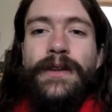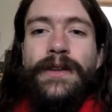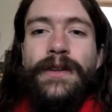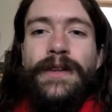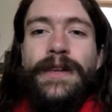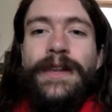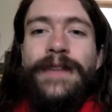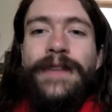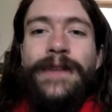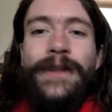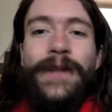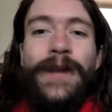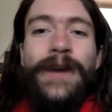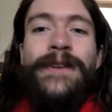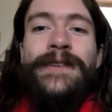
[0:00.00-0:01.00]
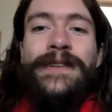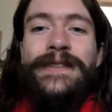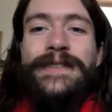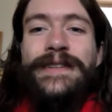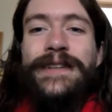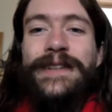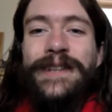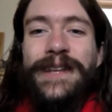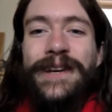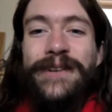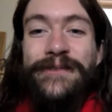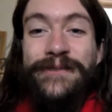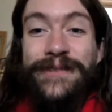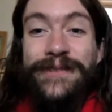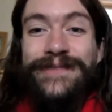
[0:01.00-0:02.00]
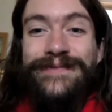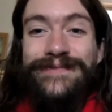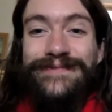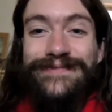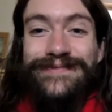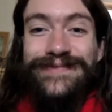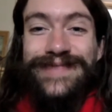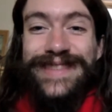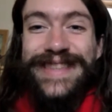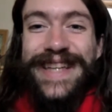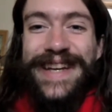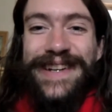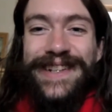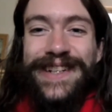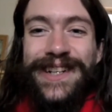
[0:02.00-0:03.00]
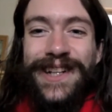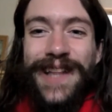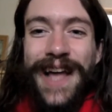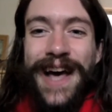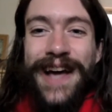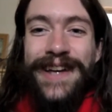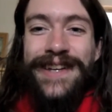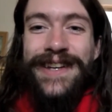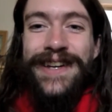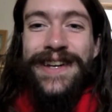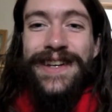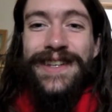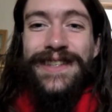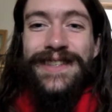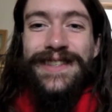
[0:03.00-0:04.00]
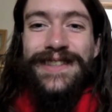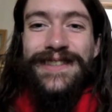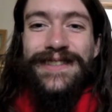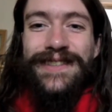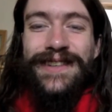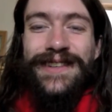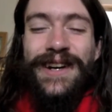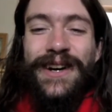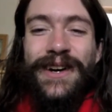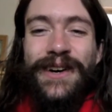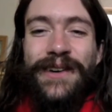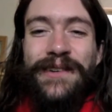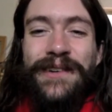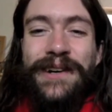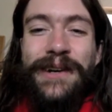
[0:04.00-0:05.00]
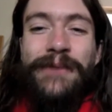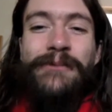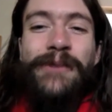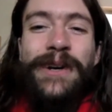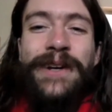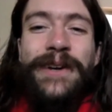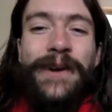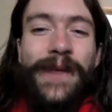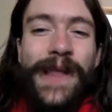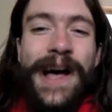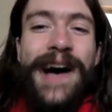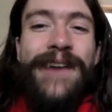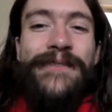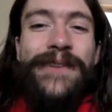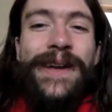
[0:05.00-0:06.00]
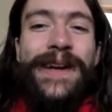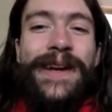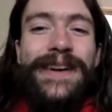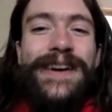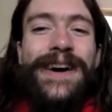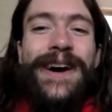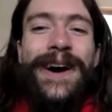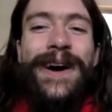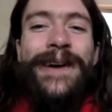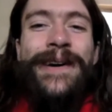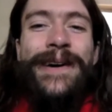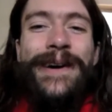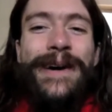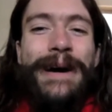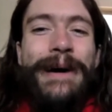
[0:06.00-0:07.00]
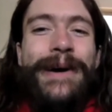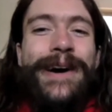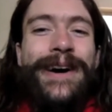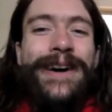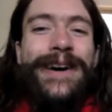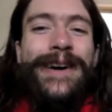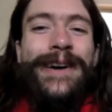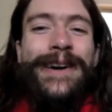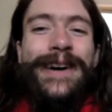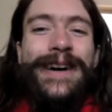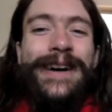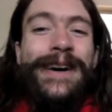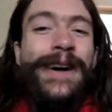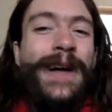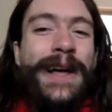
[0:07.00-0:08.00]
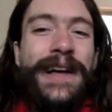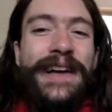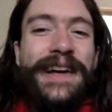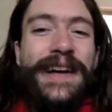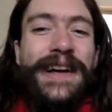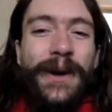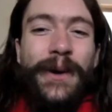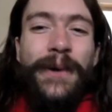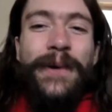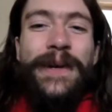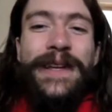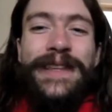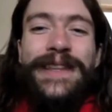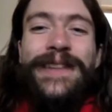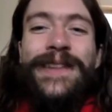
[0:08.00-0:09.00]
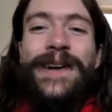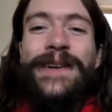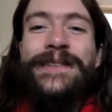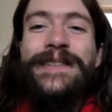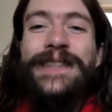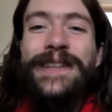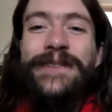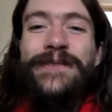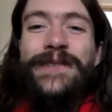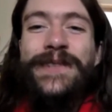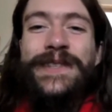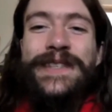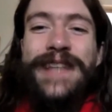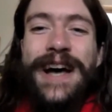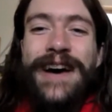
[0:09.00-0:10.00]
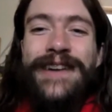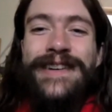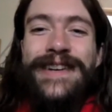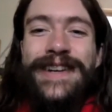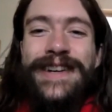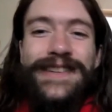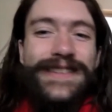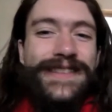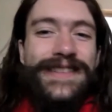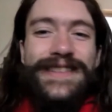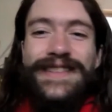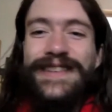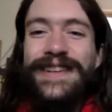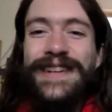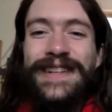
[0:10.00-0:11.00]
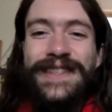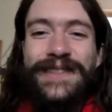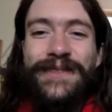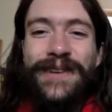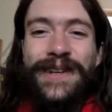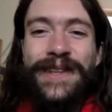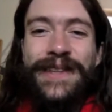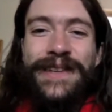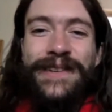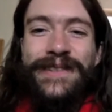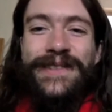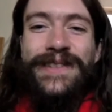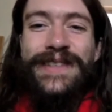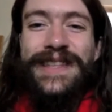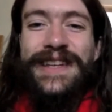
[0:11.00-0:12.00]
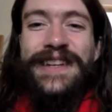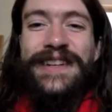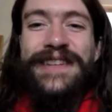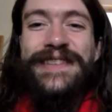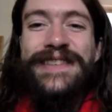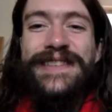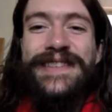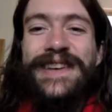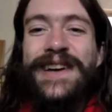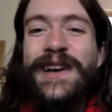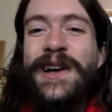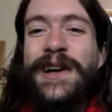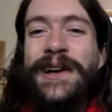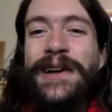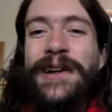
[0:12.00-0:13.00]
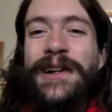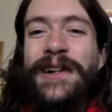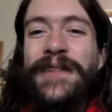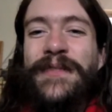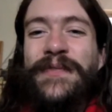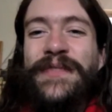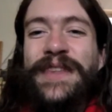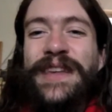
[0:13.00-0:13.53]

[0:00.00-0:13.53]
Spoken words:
in the lungs can live gladness, where you're laughing, ha ha ha ha ha, or in the lungs lives sadness. It's one of those things. Mm-hmm.